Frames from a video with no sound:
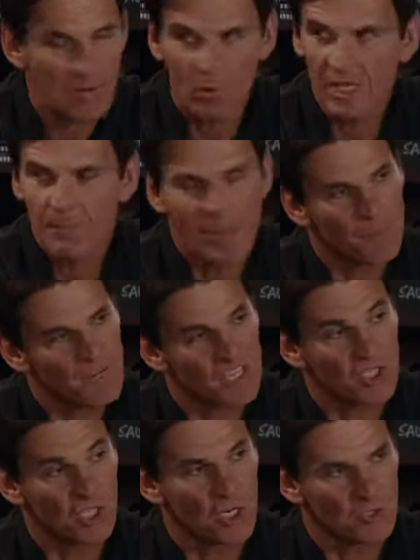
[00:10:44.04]
Yeah, well, he better
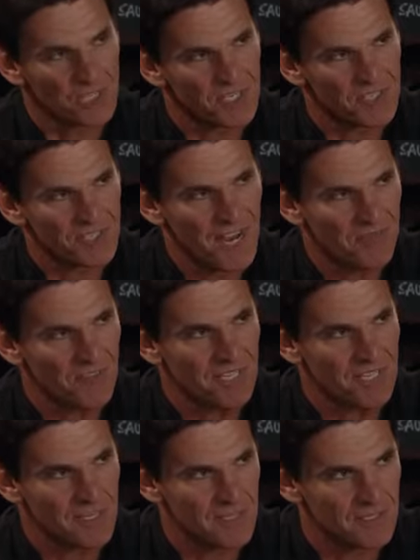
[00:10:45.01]
be as useless as I
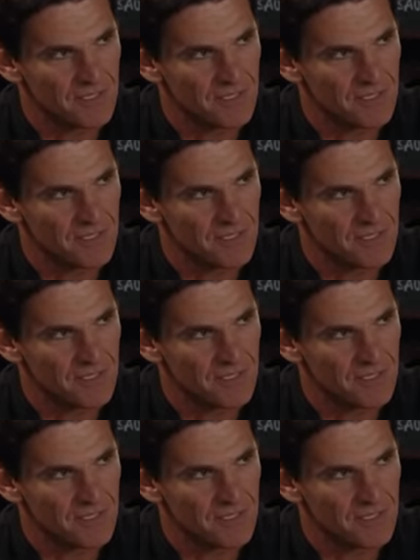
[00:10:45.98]
think he